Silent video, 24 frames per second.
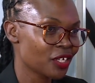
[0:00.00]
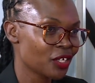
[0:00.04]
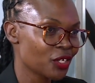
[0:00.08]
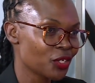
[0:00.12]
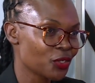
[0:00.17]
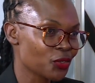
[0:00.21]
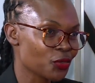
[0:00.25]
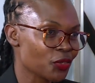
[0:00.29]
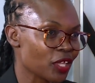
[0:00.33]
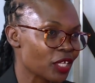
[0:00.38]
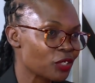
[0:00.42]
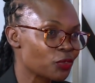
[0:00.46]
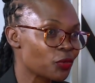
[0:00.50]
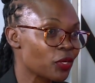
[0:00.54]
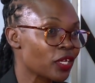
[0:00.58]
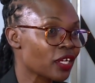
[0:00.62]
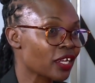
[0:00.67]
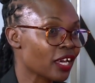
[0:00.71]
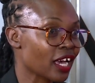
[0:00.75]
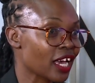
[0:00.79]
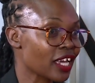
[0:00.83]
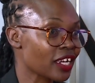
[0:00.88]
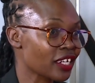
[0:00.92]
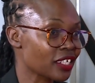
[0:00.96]
So that you're
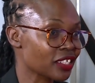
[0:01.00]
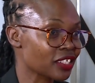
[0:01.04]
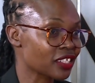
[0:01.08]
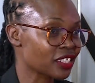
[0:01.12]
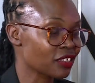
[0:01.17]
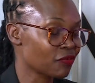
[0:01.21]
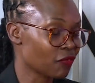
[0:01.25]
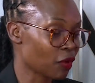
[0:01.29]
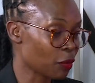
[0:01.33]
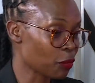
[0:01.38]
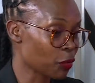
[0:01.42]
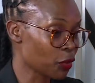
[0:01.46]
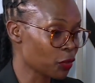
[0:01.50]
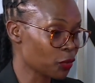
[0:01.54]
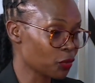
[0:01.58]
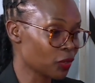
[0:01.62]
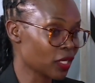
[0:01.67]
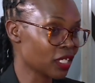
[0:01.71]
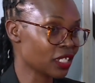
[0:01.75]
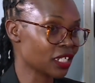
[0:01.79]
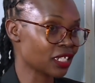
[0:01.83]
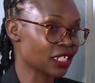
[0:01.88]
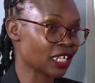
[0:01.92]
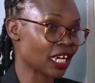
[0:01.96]
encouraged. If I'm going to
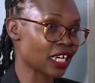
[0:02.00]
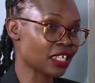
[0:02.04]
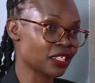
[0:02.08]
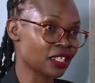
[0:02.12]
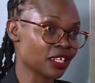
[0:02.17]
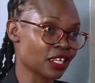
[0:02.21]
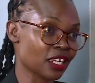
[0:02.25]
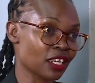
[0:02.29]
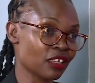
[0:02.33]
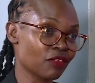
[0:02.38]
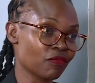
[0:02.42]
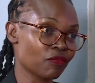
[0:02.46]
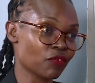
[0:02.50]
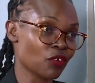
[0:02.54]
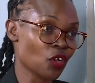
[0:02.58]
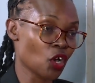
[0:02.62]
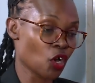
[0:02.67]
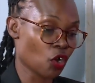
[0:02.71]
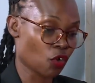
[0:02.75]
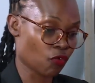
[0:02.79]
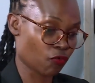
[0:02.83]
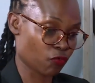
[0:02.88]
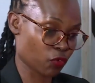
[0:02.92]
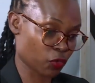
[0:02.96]
get a tax relief
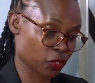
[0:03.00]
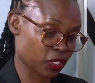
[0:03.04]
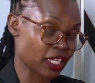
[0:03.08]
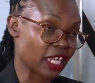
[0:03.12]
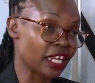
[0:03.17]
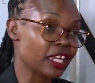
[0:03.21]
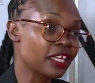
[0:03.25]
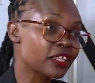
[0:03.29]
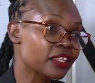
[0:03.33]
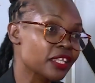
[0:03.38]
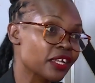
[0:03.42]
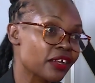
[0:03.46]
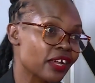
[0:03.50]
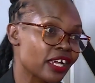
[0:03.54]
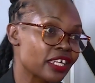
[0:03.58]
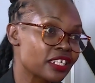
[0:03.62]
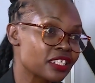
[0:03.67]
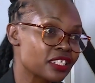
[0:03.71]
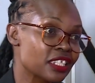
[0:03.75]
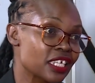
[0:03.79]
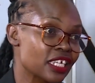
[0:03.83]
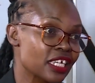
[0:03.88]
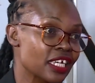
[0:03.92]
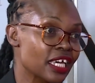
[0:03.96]
for selling the right
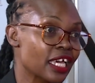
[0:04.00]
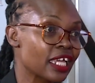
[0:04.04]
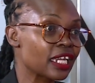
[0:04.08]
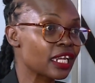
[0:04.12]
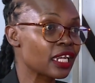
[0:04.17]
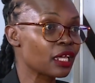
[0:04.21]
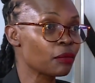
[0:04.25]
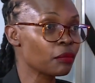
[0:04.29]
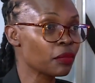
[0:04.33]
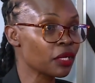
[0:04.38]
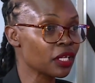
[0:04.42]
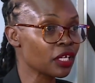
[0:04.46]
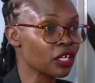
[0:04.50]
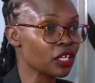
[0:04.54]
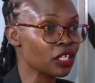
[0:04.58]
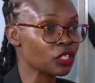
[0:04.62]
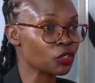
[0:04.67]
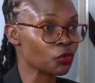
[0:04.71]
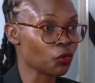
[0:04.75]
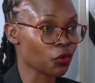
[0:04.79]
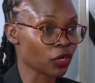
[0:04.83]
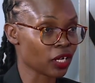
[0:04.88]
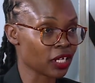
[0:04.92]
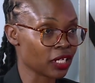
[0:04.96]
thing and labeling
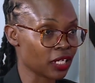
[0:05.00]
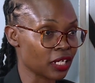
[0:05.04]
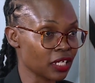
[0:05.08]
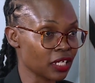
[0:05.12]
it correctly.